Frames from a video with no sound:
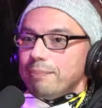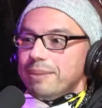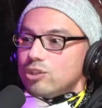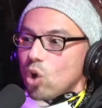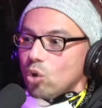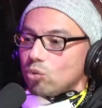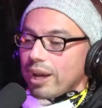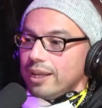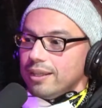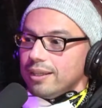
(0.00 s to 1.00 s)
be told,
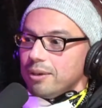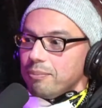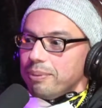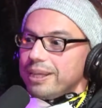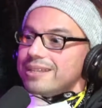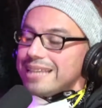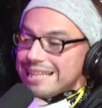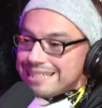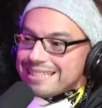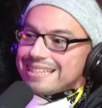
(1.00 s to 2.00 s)
right? Because
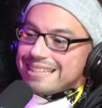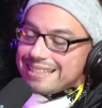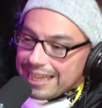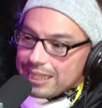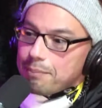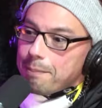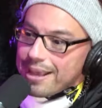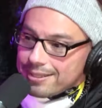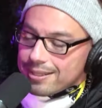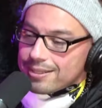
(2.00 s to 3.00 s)
it's a synthetic
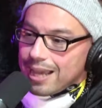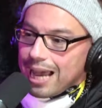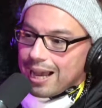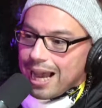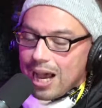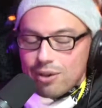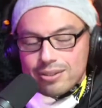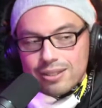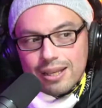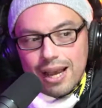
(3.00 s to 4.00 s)
message. How
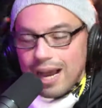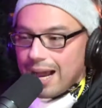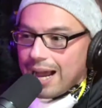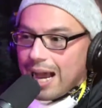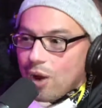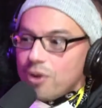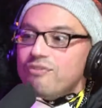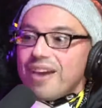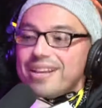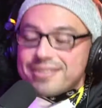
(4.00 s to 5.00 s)

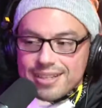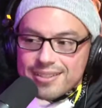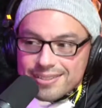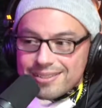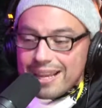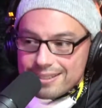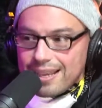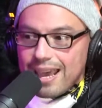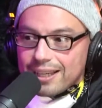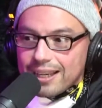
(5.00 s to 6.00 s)
advanced is that
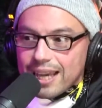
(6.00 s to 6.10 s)
tech?